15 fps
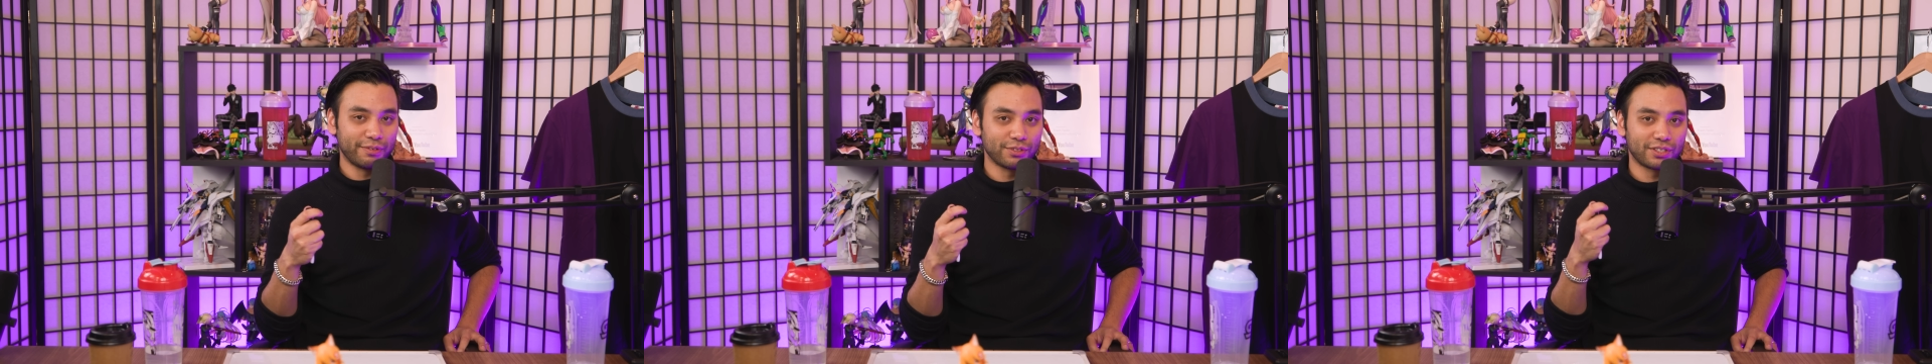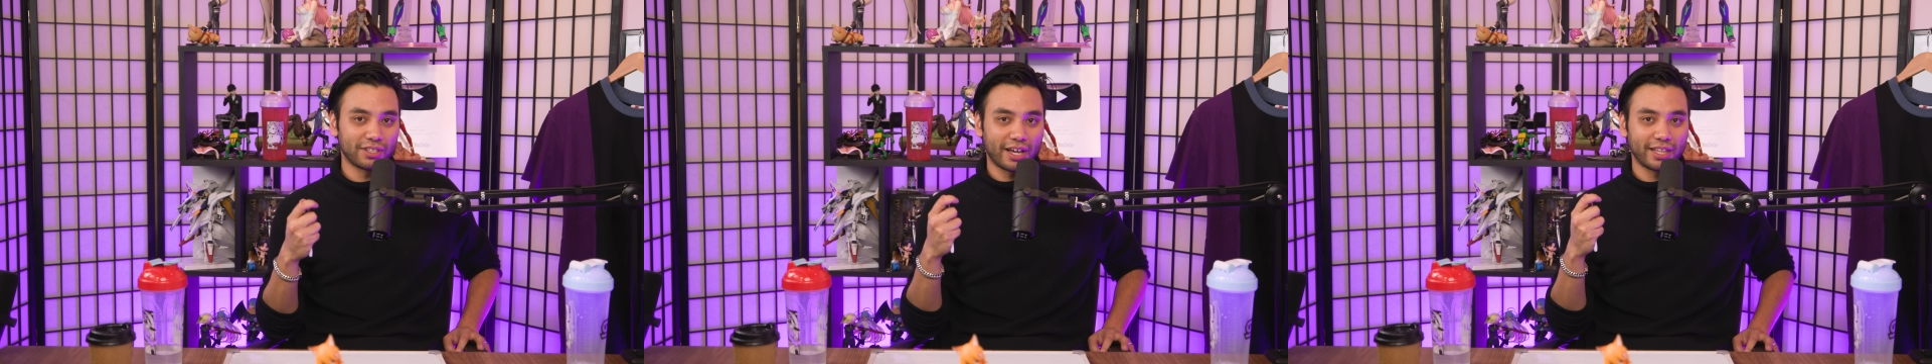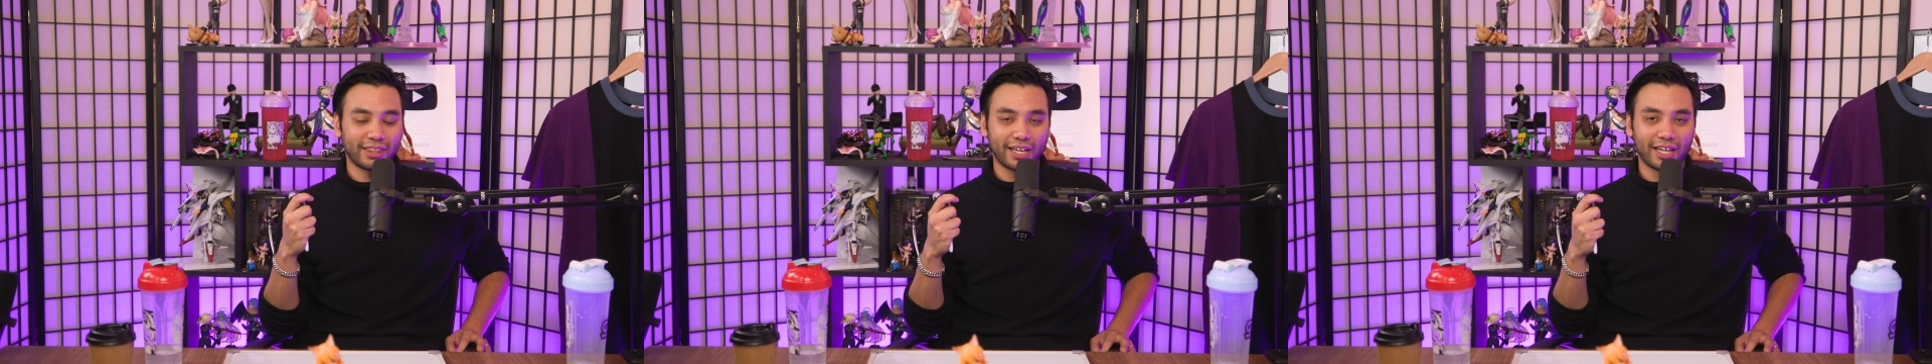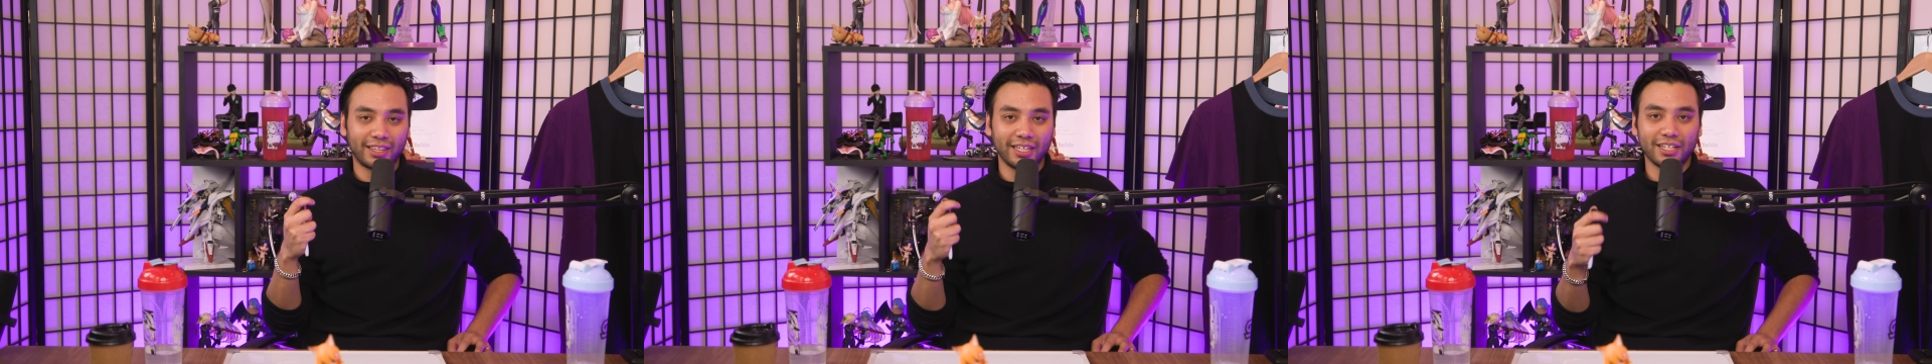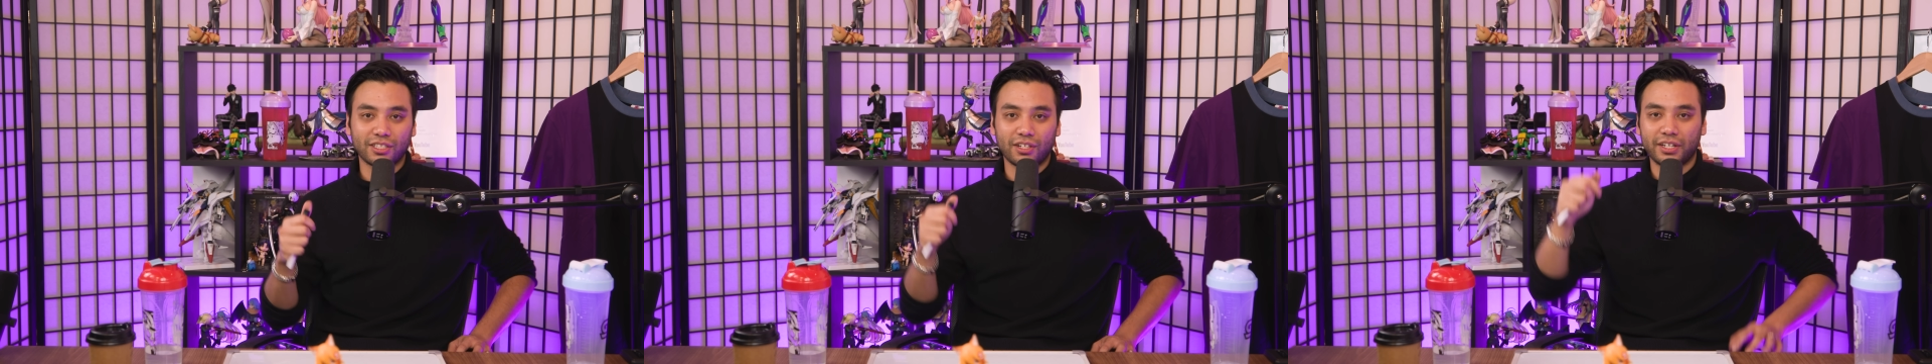It was, I, th I
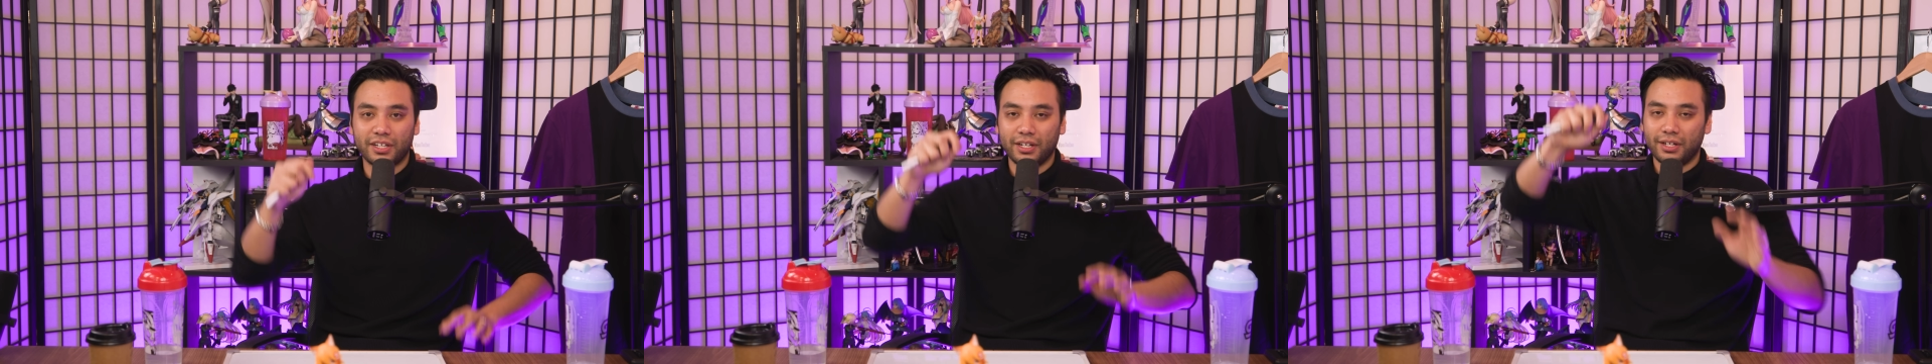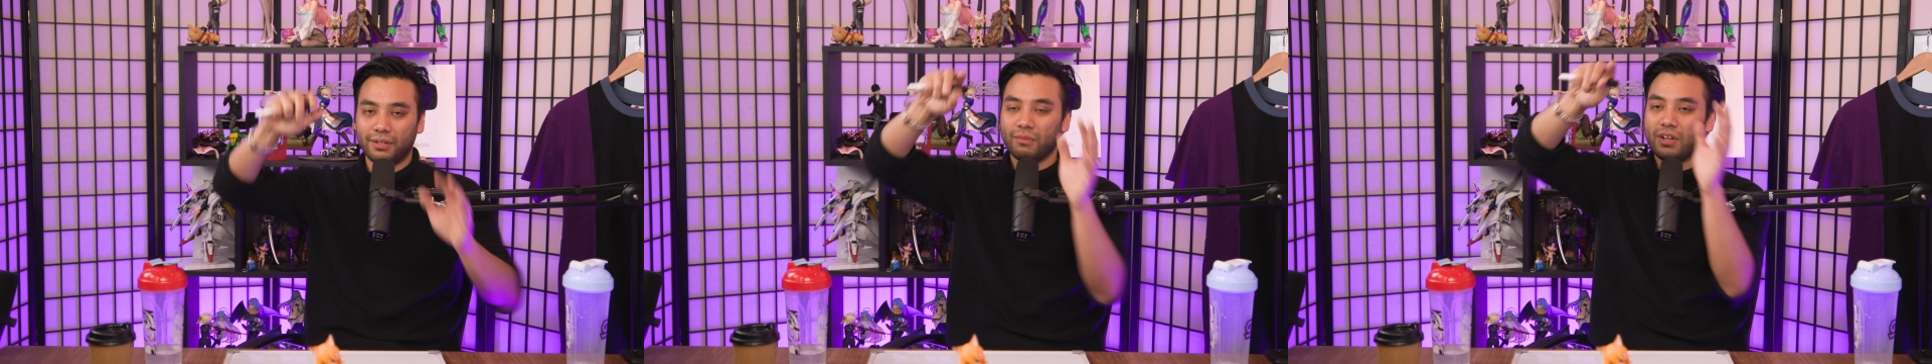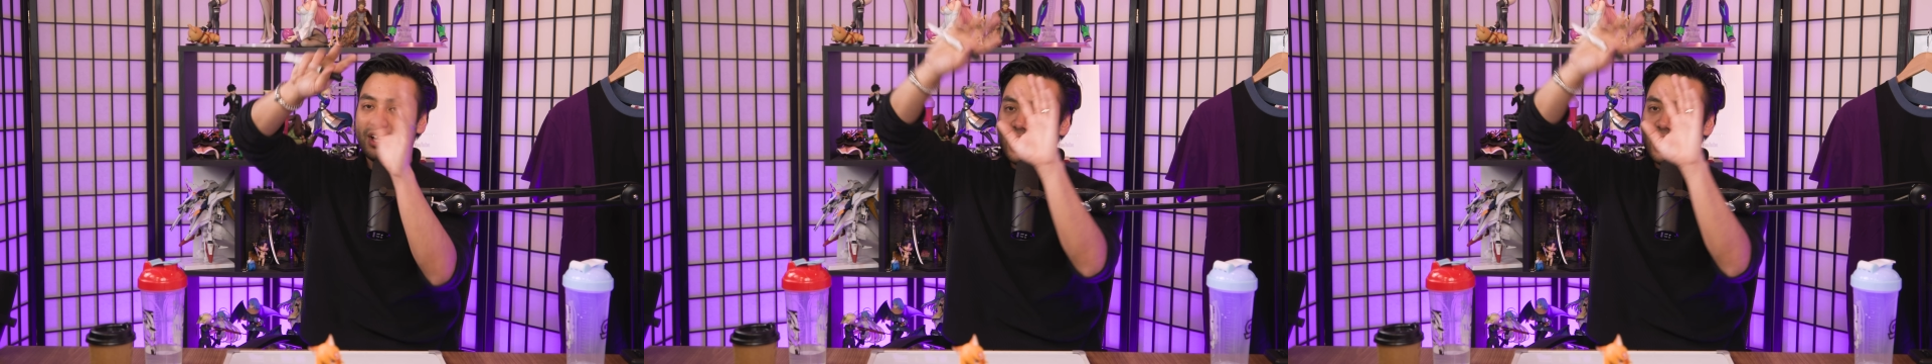think it's like a